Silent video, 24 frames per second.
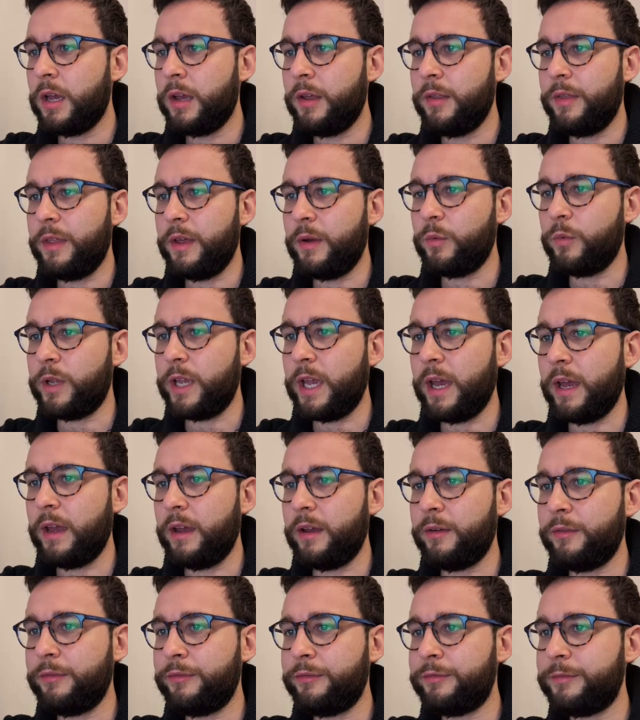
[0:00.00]
Then we
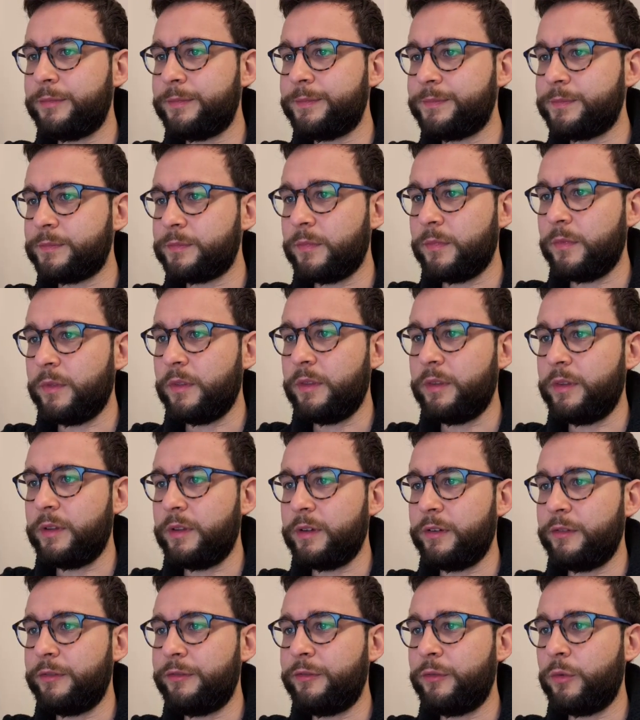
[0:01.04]
have
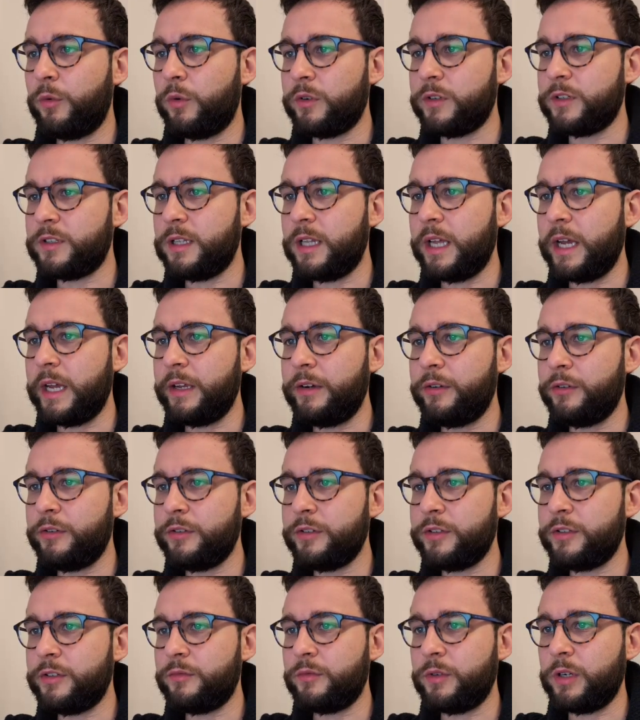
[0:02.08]
the 4
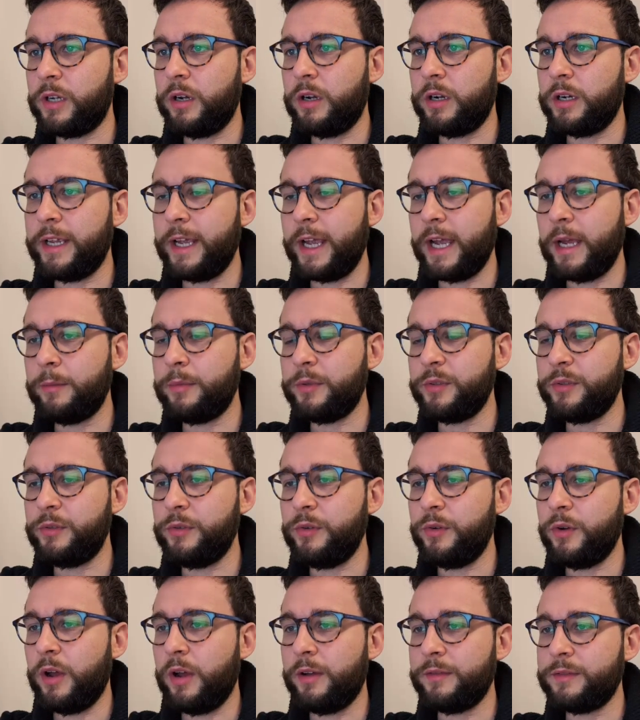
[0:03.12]
sliders regarding
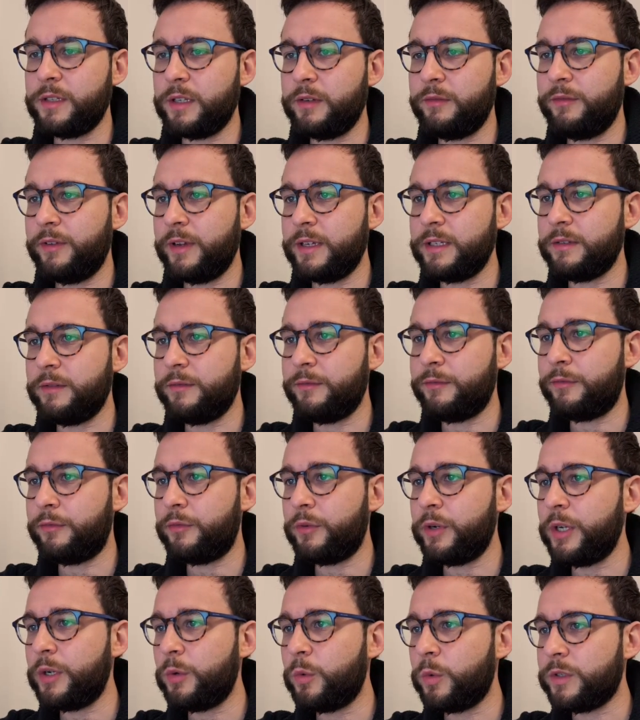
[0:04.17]
amplitude, offset, phase, and
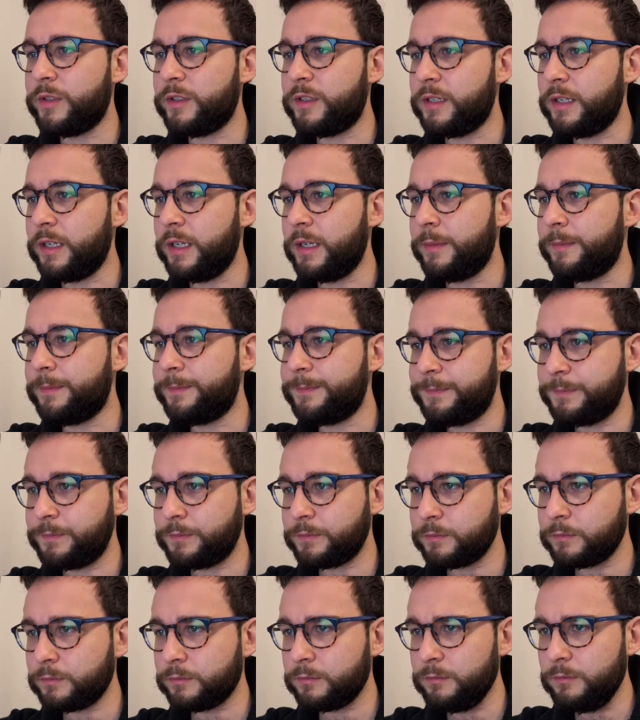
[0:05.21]
frequency.
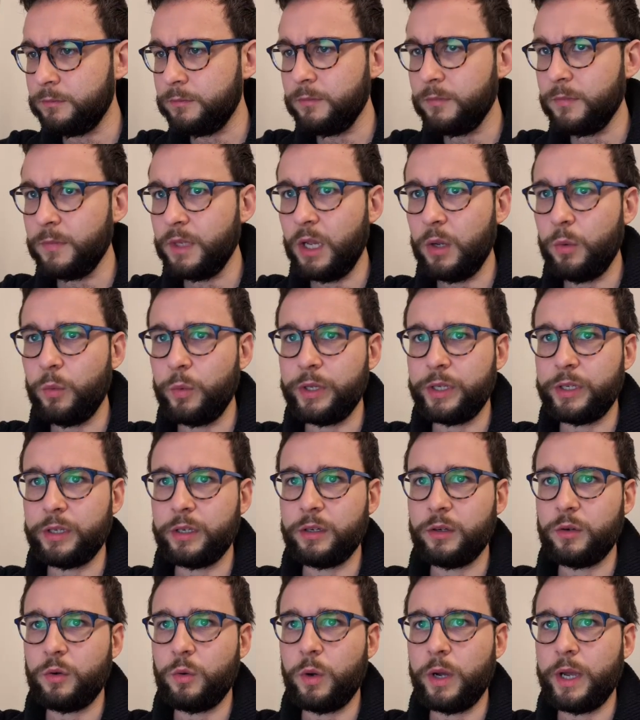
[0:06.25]
We
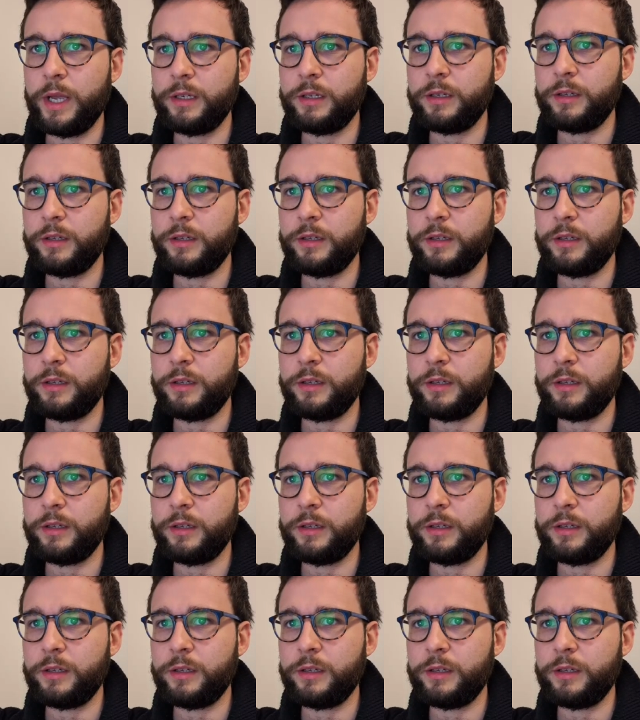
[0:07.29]
can quite